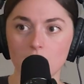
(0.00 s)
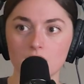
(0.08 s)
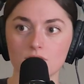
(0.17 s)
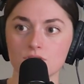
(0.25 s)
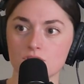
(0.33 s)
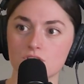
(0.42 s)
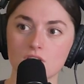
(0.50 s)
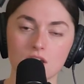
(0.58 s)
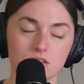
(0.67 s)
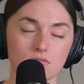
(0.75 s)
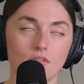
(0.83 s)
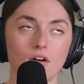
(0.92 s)
And it was
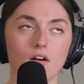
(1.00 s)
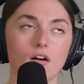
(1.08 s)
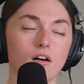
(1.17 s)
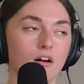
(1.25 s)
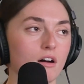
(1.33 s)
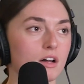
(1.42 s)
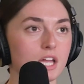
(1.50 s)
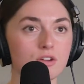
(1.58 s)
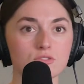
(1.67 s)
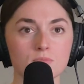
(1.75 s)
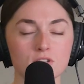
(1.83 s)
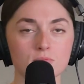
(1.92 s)
just, it
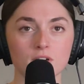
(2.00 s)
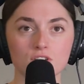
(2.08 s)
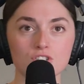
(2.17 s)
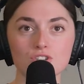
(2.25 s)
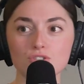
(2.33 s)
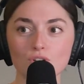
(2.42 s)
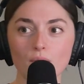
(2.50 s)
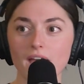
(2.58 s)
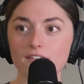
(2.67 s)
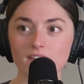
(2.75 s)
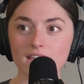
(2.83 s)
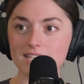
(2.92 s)
was miserable because you don't
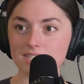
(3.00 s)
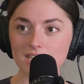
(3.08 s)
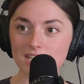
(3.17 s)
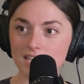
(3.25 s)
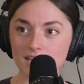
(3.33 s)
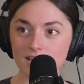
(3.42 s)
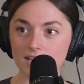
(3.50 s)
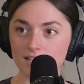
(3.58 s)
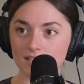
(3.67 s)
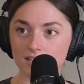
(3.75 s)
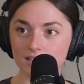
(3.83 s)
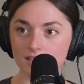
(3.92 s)
have AC.
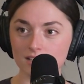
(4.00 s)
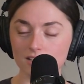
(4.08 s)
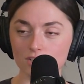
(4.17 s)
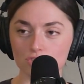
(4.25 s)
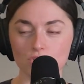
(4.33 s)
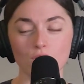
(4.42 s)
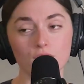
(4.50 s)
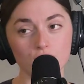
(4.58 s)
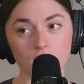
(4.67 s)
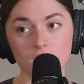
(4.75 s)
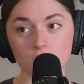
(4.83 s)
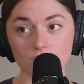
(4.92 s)
So if
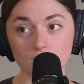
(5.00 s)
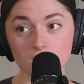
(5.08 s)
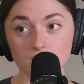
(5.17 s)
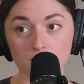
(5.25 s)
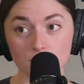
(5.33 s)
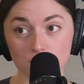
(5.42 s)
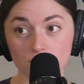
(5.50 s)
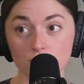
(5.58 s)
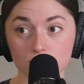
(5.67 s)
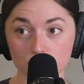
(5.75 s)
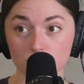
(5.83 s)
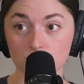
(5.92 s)
you're going to do this, make sure
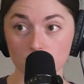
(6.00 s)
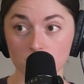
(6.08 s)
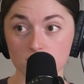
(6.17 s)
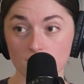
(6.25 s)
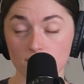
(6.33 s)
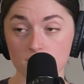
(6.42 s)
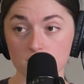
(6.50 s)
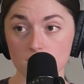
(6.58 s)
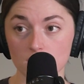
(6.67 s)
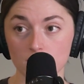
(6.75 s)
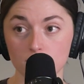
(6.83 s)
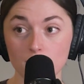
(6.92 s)
those little suckers have
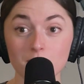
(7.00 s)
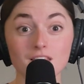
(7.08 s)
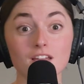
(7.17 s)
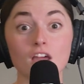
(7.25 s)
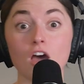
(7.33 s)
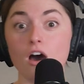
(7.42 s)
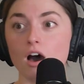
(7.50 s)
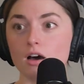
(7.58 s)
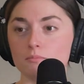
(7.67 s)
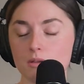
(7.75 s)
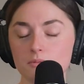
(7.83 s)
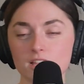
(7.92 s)
AC. Maybe
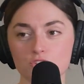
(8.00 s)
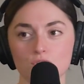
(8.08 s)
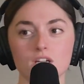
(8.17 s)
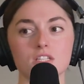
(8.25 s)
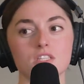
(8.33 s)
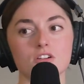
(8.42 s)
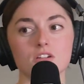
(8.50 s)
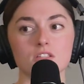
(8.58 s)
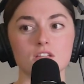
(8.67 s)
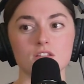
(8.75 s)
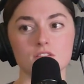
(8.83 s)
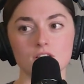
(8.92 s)
they train at
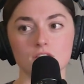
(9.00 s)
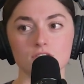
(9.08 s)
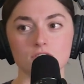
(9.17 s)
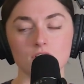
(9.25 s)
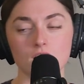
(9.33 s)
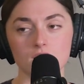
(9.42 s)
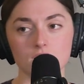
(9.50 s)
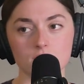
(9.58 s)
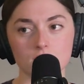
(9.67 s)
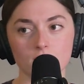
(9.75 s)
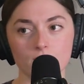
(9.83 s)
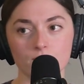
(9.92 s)
Cirrus's. Those are
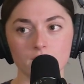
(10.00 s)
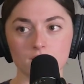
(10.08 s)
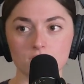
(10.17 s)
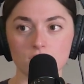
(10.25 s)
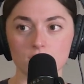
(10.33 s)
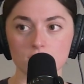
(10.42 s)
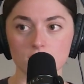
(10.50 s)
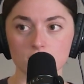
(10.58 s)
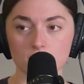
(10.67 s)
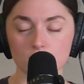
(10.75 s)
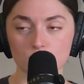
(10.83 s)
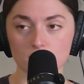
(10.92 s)
nice. Like a Cirrus
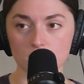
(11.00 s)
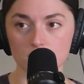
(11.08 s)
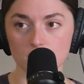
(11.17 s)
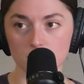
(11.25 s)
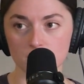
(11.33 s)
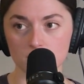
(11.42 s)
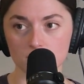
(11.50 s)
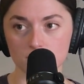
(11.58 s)
SR20 or something.